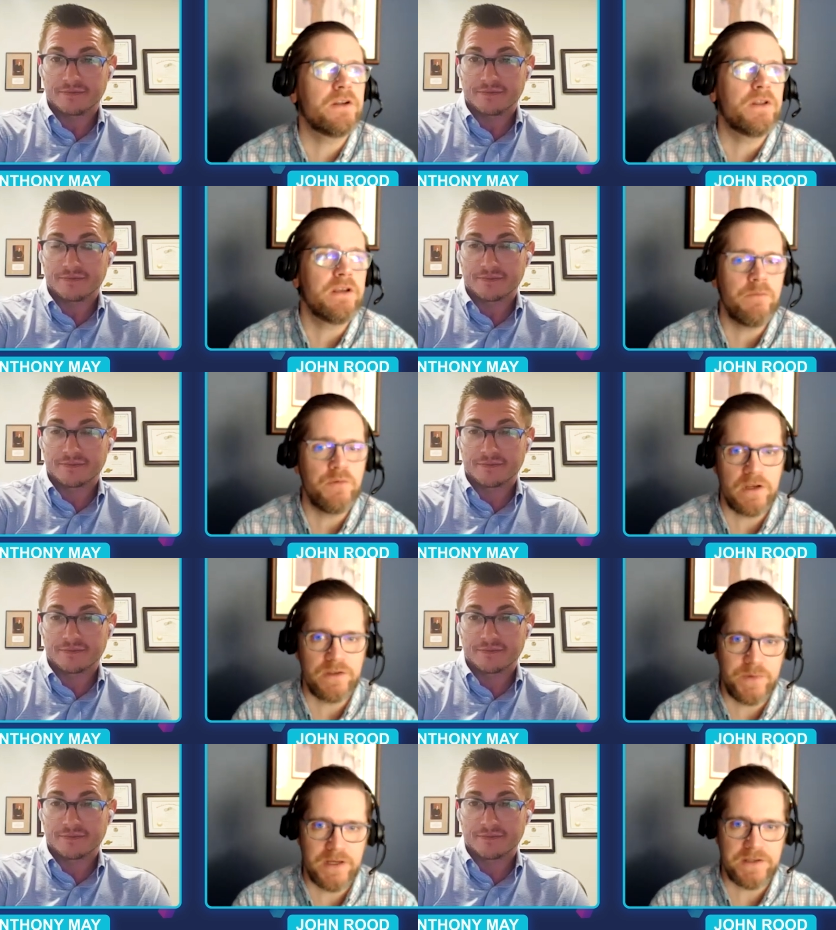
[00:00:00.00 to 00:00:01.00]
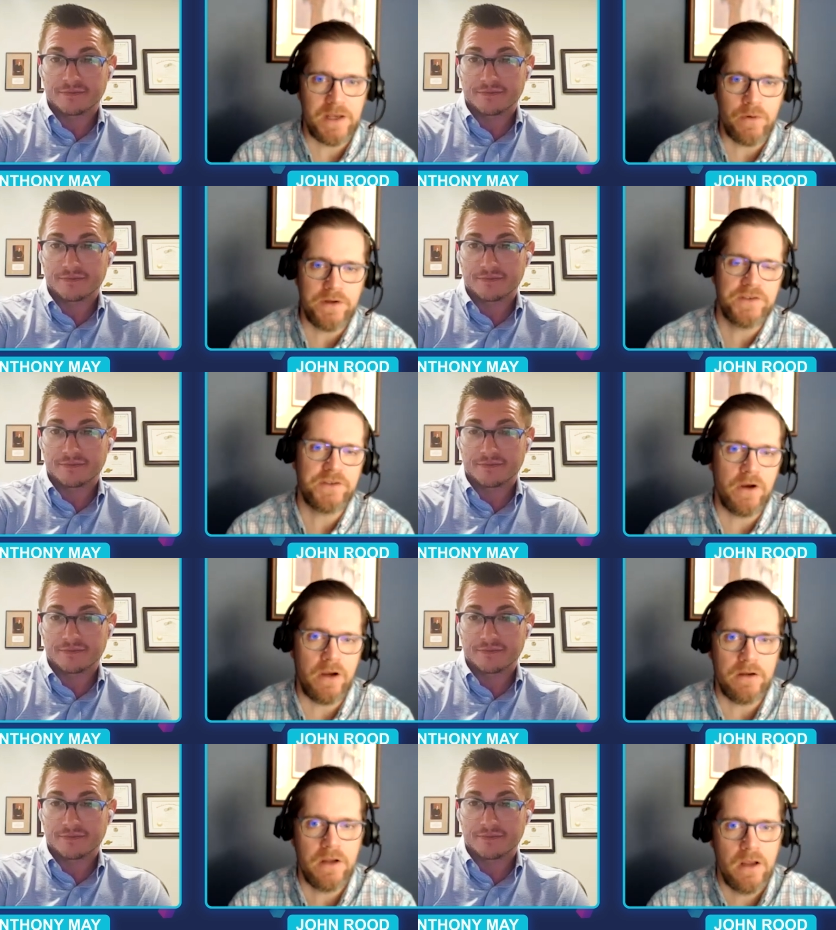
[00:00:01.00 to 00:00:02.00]
Speaker 1: you know, they come to us because they want to start
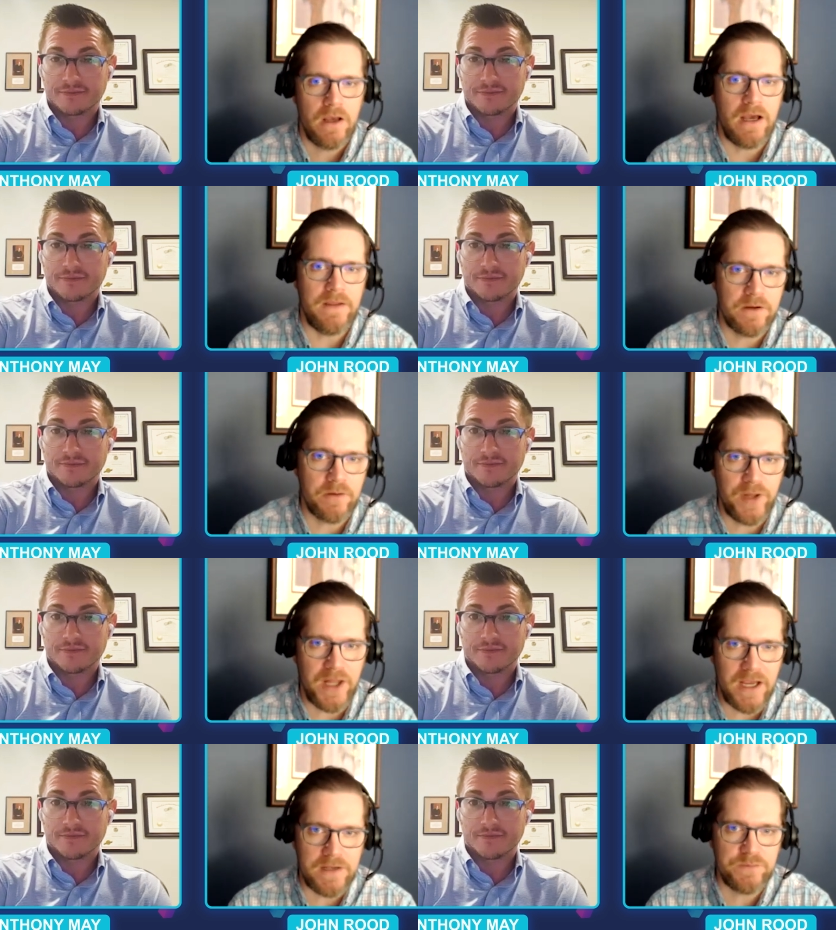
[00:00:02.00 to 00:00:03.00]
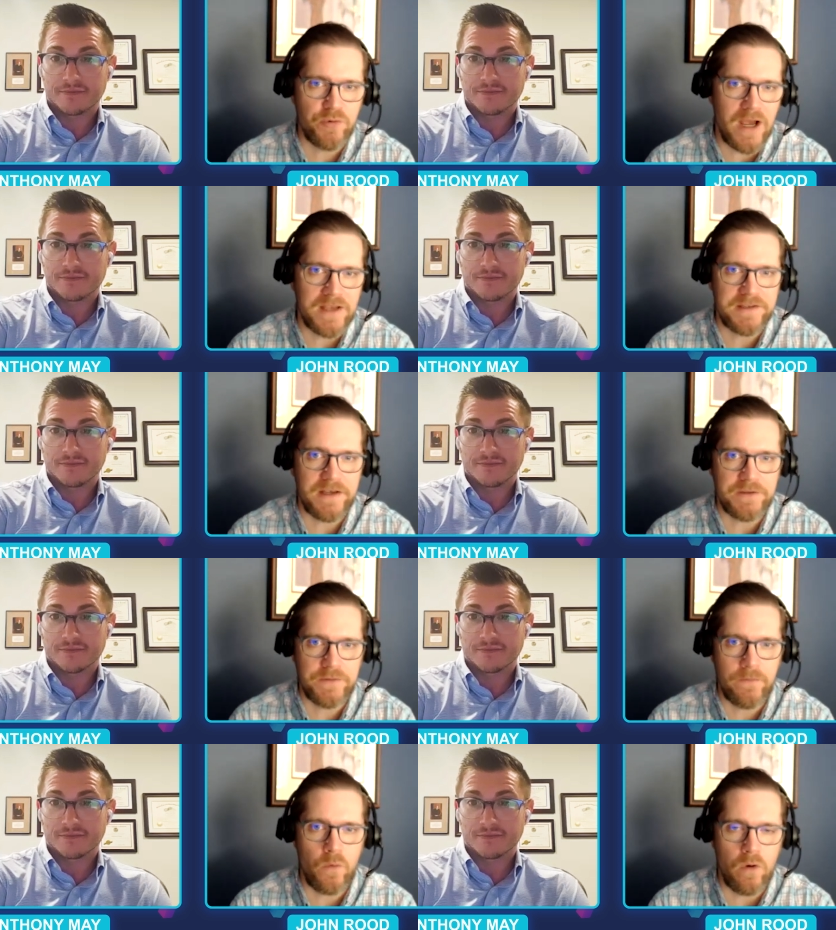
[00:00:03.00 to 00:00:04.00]
uh, the compliance process
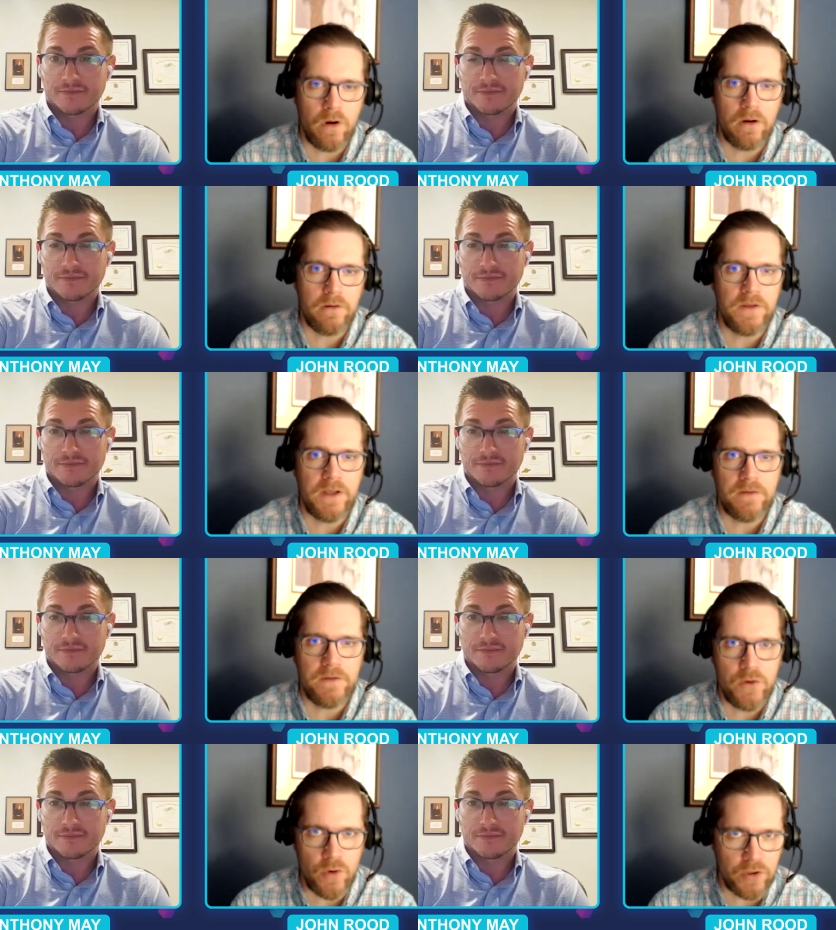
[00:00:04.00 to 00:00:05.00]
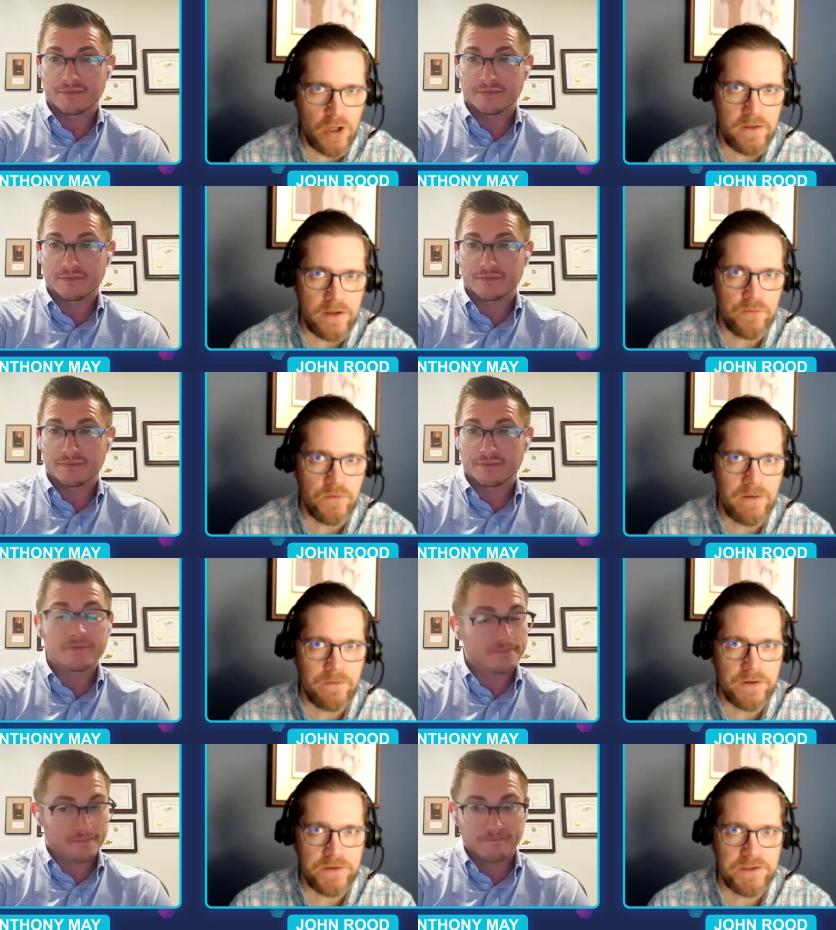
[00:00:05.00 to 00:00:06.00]
for the the New York law that you'd
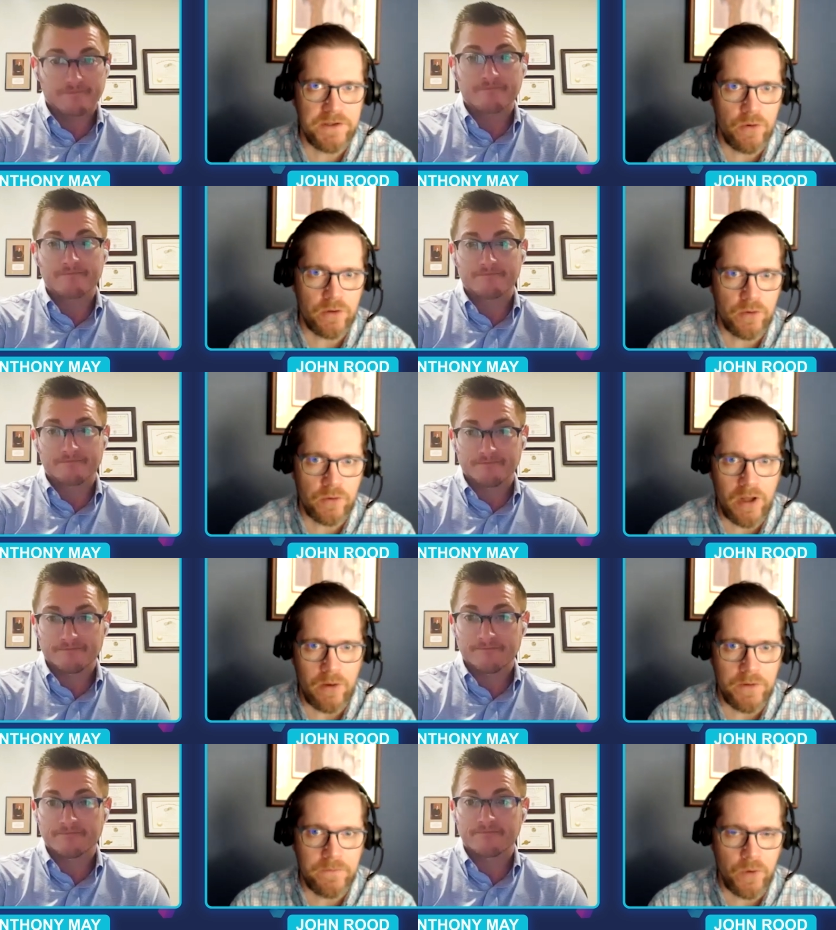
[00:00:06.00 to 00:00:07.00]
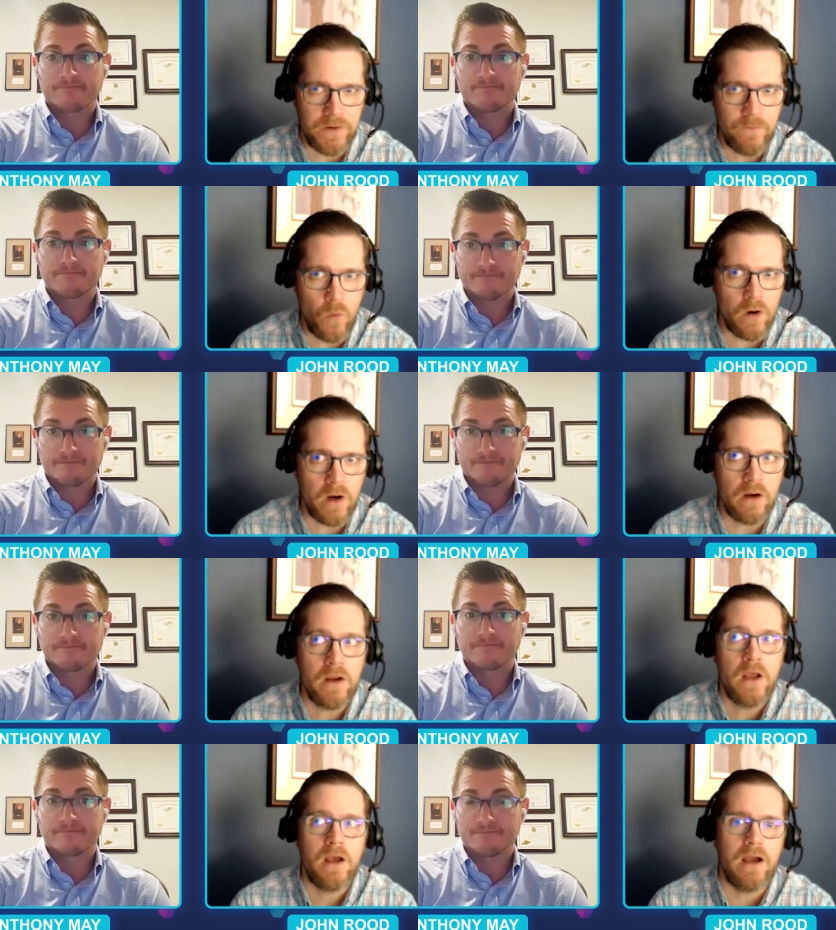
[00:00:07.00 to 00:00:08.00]
referenced, New York Local Law 144,
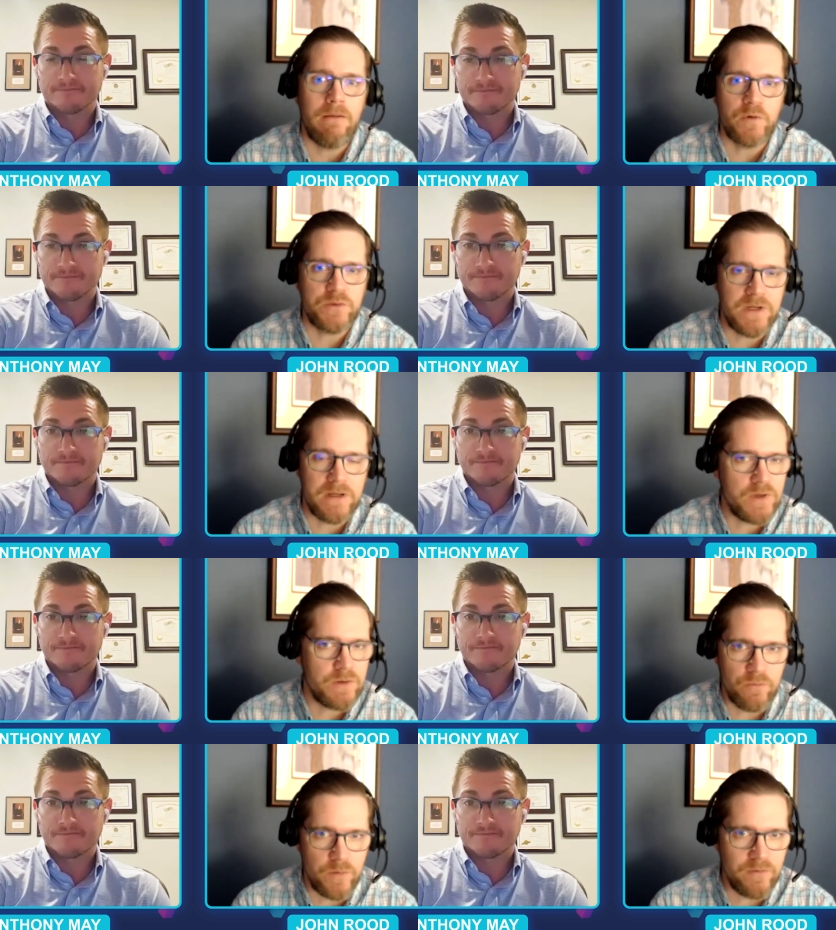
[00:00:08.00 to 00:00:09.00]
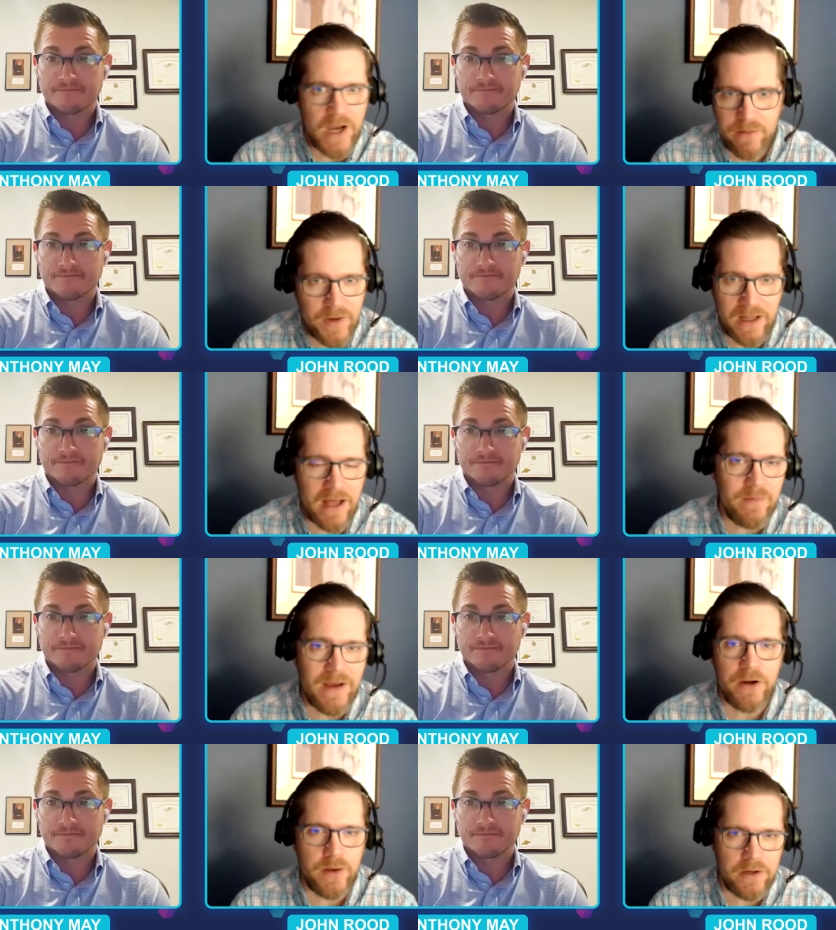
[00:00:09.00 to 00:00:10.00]
um, which we, we we write a lot
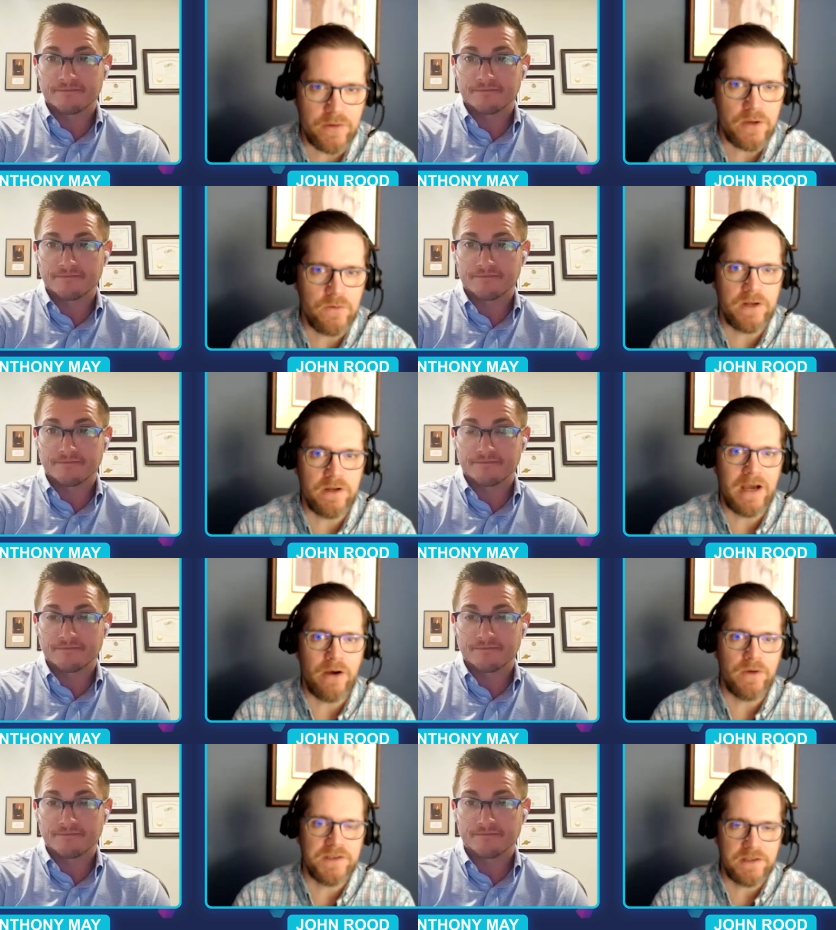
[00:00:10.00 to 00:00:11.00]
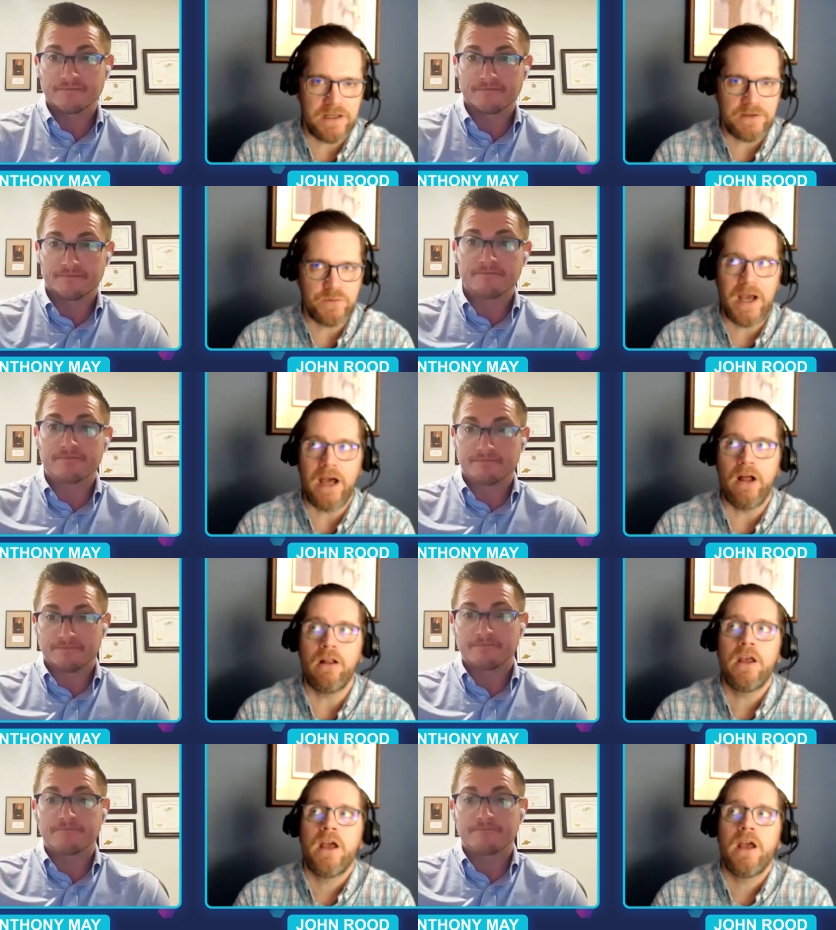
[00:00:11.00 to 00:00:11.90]
about. You know, I know that you've written about recently as well.